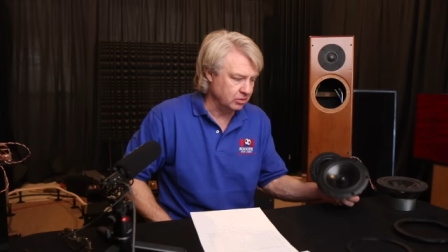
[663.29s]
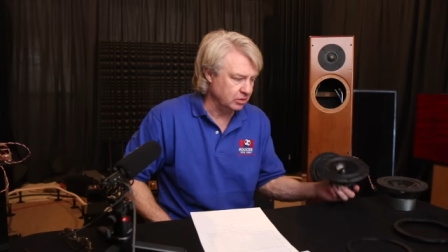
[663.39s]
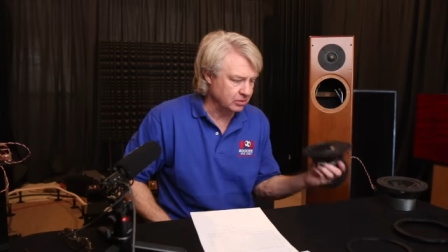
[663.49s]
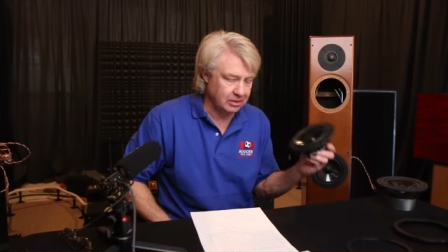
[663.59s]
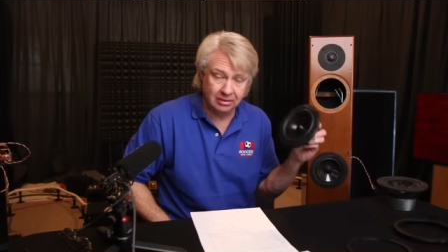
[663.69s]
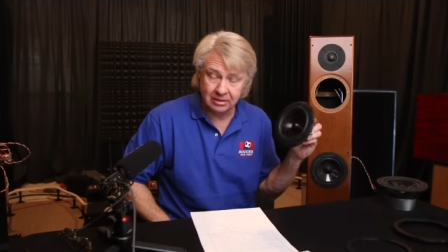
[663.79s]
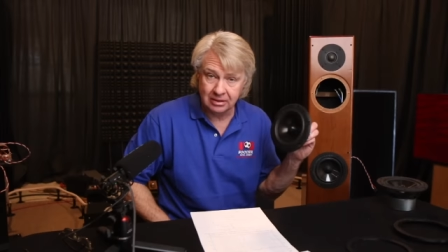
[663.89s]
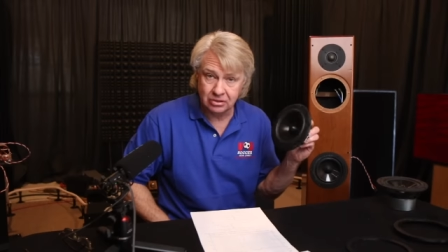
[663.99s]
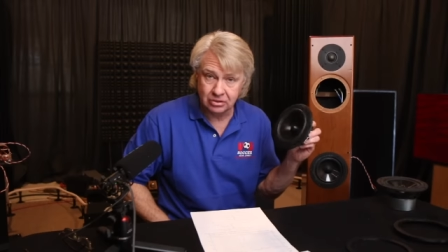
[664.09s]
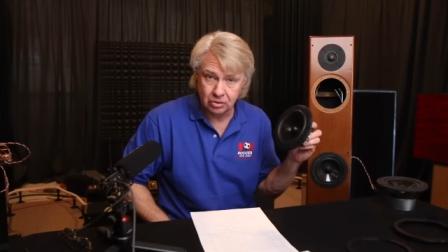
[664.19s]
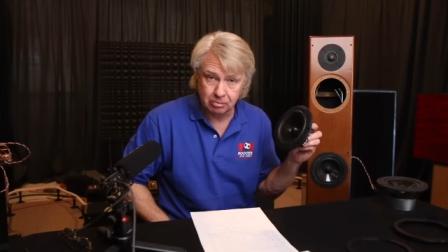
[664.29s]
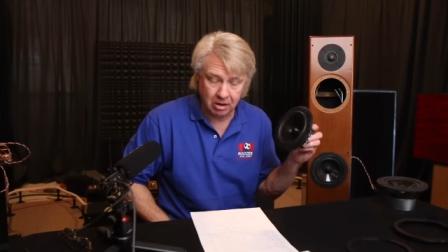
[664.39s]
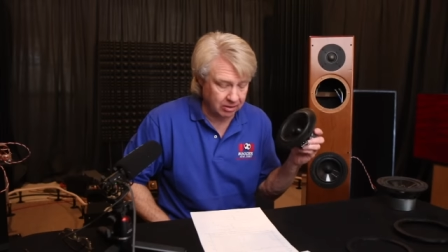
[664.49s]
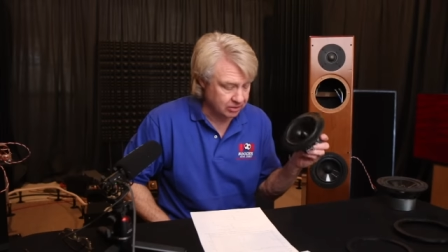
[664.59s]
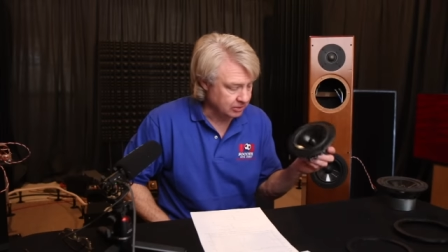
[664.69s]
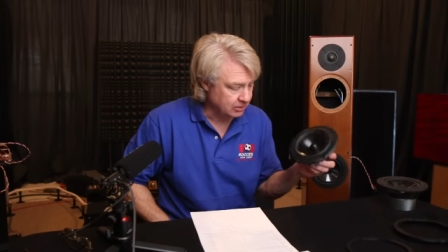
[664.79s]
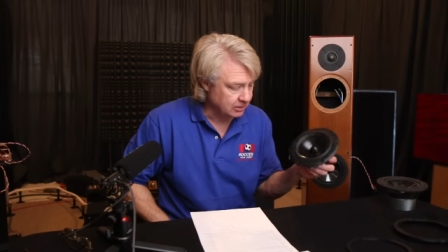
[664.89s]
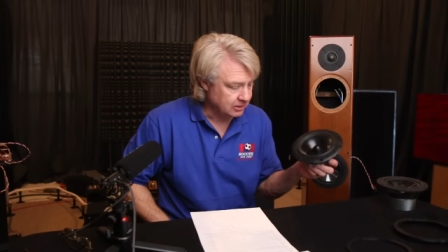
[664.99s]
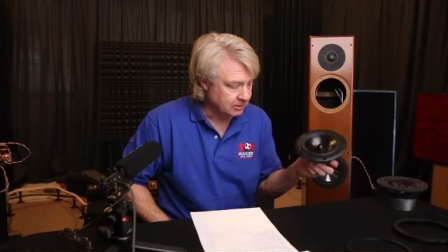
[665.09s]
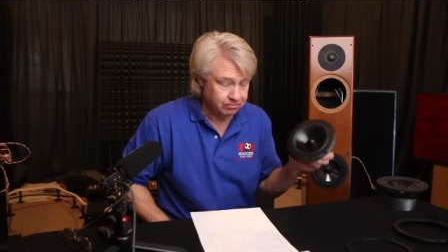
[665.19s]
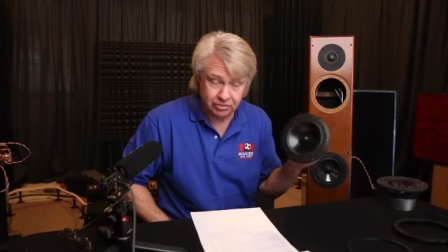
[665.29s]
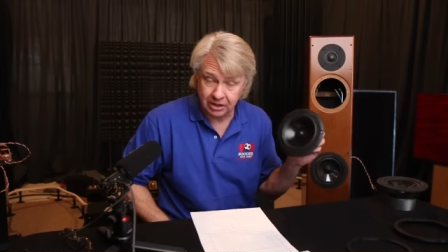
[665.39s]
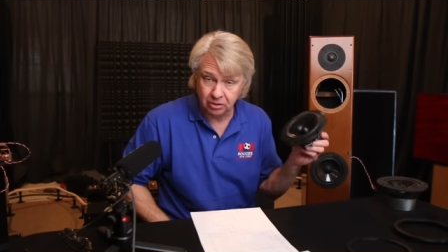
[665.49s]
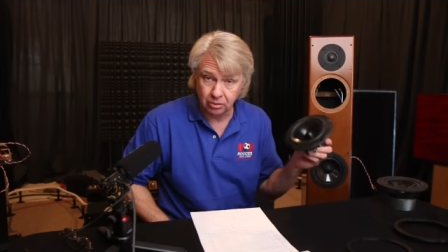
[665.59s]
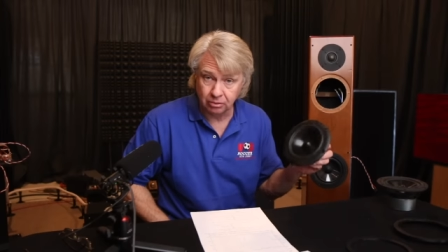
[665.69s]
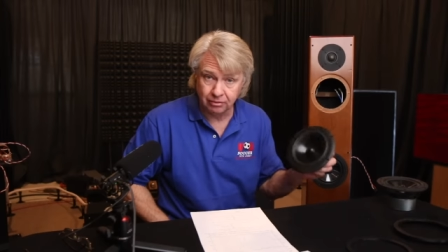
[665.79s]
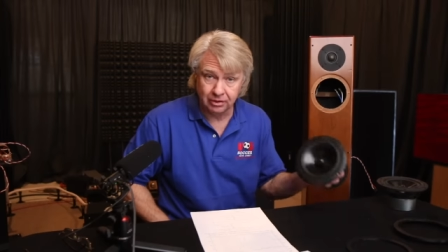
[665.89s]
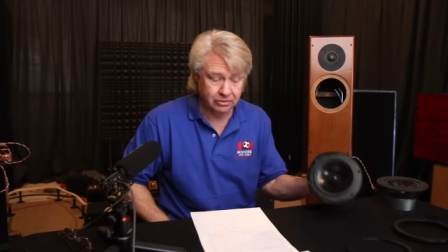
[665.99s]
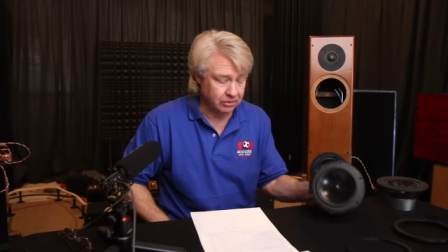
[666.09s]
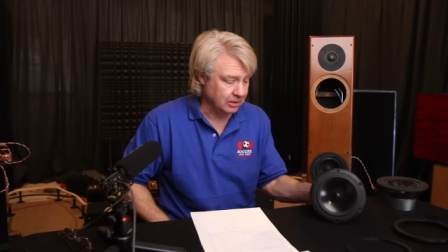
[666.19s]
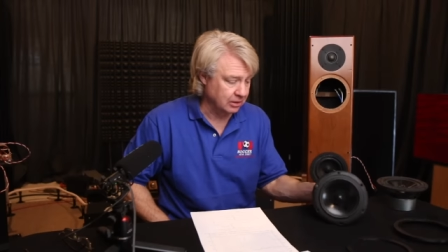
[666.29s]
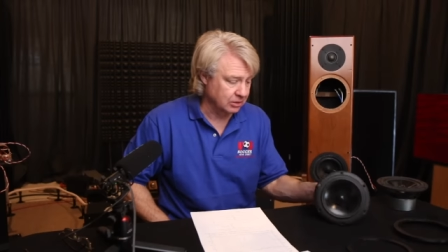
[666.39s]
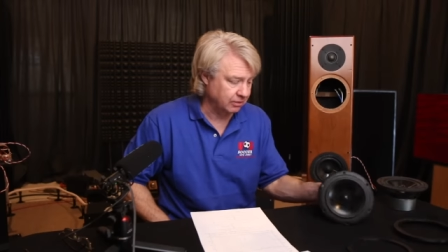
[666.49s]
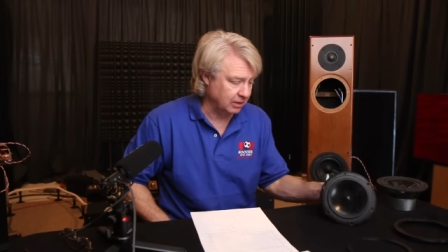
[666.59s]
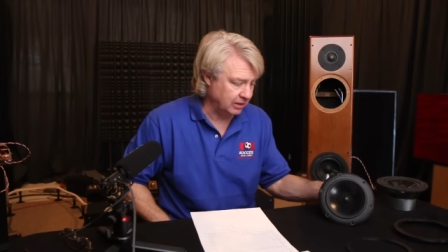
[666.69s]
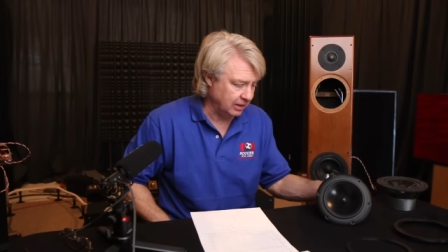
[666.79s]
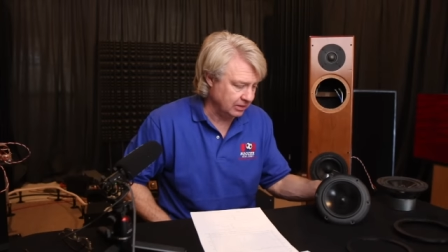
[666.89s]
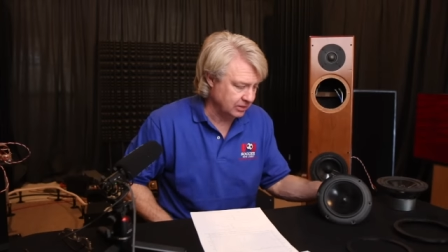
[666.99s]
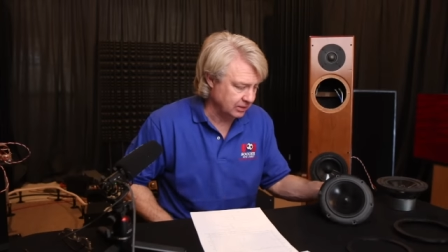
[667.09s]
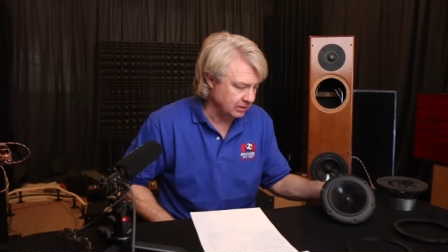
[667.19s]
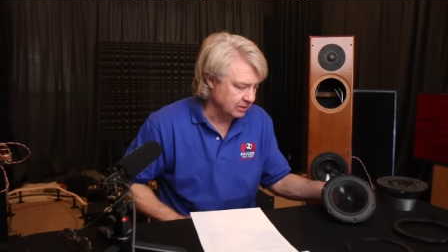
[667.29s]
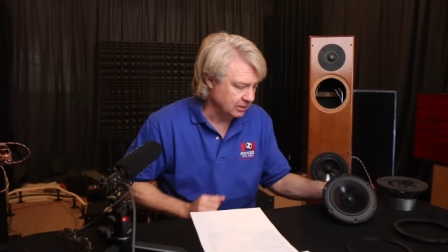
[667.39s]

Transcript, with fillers: and usually only needs two parts second order filter, and it looks fantastic.